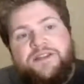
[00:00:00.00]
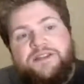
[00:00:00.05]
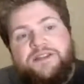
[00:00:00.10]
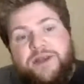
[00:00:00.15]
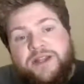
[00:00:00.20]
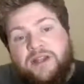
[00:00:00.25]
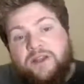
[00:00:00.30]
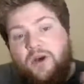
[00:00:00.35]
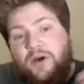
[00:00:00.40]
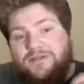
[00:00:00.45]
They
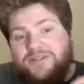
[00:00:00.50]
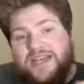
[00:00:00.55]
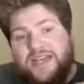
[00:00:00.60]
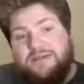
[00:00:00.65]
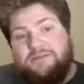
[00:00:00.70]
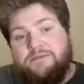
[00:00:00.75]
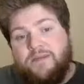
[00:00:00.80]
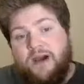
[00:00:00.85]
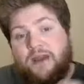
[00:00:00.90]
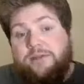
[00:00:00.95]
spend a lot of
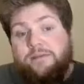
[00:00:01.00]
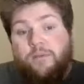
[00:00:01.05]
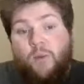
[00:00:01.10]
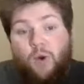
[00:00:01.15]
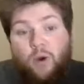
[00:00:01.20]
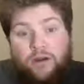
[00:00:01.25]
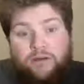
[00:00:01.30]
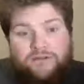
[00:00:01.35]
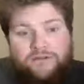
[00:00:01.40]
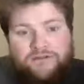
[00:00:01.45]
time
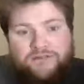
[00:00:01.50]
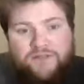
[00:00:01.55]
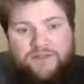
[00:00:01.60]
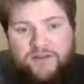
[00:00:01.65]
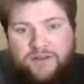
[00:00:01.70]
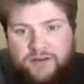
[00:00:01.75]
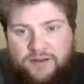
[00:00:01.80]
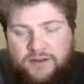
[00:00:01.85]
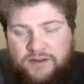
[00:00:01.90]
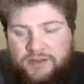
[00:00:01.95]

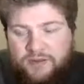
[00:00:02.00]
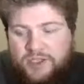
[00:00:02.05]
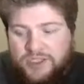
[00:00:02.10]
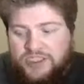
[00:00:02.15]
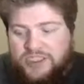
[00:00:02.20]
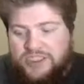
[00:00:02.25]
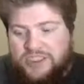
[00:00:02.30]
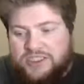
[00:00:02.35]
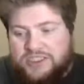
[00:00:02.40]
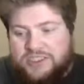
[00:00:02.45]
unmorphed,
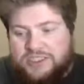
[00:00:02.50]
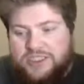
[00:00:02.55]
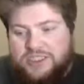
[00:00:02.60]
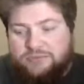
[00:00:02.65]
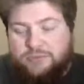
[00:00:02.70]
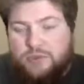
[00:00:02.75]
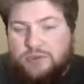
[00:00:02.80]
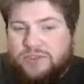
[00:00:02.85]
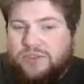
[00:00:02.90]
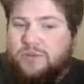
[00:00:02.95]
which is, I
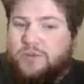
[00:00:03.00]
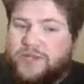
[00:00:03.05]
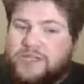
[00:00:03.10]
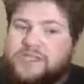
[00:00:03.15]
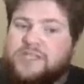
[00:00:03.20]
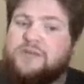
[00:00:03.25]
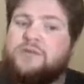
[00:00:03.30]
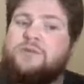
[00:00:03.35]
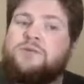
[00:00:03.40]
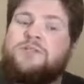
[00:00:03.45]
suppose, the way
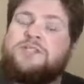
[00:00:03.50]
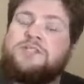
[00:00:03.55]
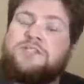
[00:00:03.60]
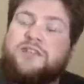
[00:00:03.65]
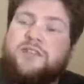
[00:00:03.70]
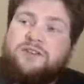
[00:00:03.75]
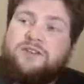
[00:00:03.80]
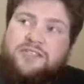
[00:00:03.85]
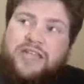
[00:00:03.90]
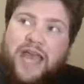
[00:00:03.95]
to go,
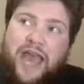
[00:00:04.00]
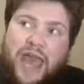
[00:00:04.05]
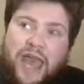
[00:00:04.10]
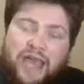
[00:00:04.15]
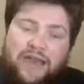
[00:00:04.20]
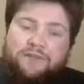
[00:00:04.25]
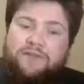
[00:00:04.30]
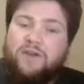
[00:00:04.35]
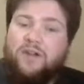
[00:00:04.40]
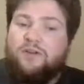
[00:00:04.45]
because there's a
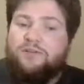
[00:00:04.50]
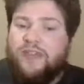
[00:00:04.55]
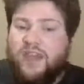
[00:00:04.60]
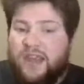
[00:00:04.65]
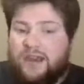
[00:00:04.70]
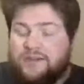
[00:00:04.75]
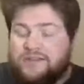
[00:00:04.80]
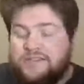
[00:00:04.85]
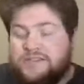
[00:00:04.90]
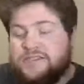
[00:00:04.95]
heck of a lot of
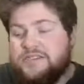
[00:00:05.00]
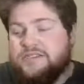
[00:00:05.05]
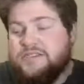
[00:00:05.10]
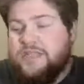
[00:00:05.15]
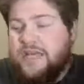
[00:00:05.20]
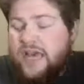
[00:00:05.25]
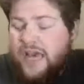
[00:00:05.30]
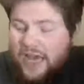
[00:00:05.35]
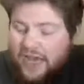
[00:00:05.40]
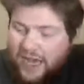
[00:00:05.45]

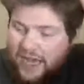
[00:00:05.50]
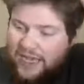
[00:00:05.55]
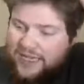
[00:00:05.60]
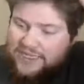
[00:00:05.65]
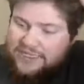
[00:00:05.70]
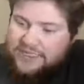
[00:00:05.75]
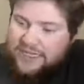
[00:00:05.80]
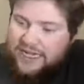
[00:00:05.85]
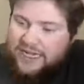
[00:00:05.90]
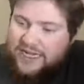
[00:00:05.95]
characters.
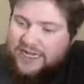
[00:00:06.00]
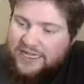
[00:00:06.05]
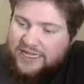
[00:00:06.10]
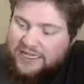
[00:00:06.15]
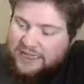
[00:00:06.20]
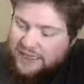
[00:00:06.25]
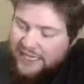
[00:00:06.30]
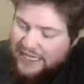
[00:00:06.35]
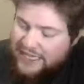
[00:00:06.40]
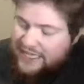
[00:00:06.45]
I
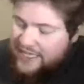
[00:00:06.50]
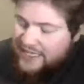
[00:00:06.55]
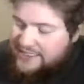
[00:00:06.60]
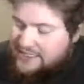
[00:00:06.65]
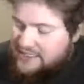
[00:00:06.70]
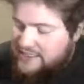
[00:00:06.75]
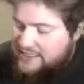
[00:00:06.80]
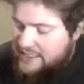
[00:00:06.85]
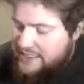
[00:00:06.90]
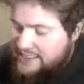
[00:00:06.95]
like
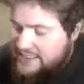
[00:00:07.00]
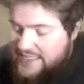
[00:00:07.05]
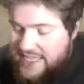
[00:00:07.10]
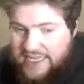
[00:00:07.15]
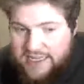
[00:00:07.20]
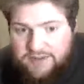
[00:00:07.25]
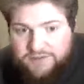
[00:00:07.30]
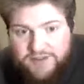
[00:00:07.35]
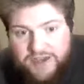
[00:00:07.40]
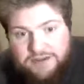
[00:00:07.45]
his
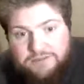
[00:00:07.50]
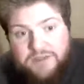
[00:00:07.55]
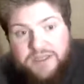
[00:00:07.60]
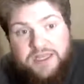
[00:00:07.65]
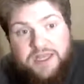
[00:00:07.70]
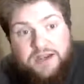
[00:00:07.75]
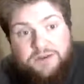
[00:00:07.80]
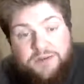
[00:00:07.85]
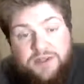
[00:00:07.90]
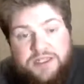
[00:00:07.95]
extended
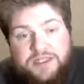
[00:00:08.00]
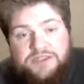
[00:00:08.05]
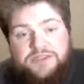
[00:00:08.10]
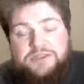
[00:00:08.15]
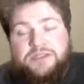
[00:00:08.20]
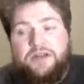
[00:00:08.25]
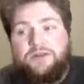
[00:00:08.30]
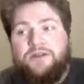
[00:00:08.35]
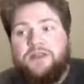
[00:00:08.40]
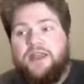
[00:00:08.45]
family. I really
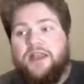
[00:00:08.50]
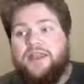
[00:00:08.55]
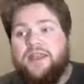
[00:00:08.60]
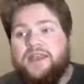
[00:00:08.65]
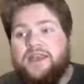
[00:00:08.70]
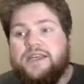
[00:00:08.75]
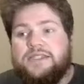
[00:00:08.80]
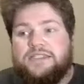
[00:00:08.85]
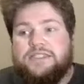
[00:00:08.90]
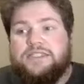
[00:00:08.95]
do. I
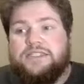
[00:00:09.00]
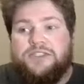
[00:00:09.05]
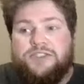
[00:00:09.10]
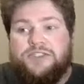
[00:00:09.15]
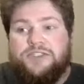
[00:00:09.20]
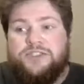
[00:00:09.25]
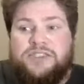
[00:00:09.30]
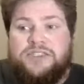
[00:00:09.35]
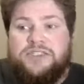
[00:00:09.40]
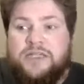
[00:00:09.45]
think it's a
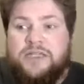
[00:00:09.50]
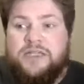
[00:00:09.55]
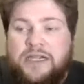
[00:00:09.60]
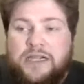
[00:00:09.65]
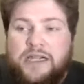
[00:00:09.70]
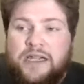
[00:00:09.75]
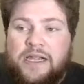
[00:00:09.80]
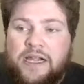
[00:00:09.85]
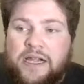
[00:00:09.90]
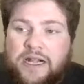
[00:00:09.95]
good,
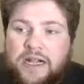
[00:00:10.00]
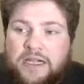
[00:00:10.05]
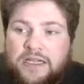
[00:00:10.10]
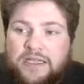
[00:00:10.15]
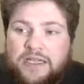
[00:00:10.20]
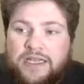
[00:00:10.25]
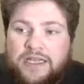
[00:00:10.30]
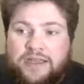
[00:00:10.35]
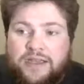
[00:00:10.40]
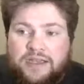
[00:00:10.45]

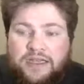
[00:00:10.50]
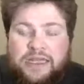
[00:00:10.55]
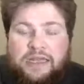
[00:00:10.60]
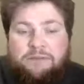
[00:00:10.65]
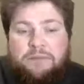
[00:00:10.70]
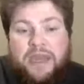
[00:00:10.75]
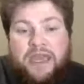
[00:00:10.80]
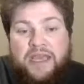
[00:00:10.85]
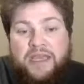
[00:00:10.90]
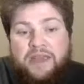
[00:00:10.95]
like,
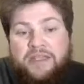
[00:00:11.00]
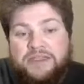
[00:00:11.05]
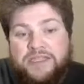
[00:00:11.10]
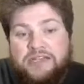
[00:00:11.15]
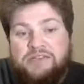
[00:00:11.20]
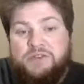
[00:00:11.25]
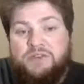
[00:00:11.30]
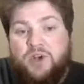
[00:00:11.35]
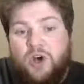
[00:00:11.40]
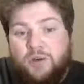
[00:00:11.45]
making the
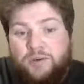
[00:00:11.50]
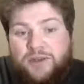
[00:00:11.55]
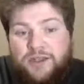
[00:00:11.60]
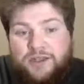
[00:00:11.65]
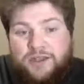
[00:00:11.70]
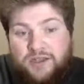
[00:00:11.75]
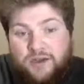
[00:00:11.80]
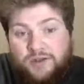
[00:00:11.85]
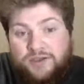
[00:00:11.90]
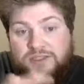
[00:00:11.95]
central comic
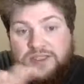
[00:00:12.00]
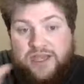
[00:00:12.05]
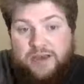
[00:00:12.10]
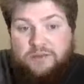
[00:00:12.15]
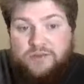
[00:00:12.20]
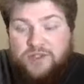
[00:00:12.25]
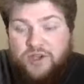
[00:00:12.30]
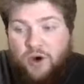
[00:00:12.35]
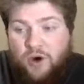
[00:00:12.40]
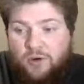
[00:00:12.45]

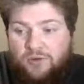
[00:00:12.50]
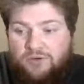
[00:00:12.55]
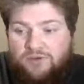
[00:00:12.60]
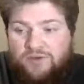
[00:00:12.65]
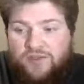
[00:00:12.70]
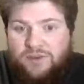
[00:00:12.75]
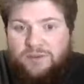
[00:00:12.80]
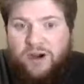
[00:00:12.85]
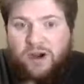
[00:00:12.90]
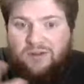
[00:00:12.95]
concept
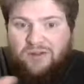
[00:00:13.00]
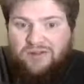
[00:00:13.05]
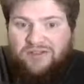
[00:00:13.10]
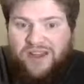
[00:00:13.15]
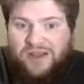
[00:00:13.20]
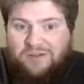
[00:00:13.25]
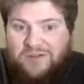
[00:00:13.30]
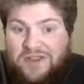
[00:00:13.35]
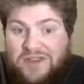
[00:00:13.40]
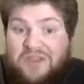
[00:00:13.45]
of the Marvel
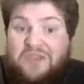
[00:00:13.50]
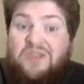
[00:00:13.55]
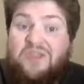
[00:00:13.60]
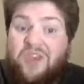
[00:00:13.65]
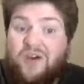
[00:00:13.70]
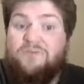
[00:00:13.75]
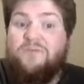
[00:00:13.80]
family,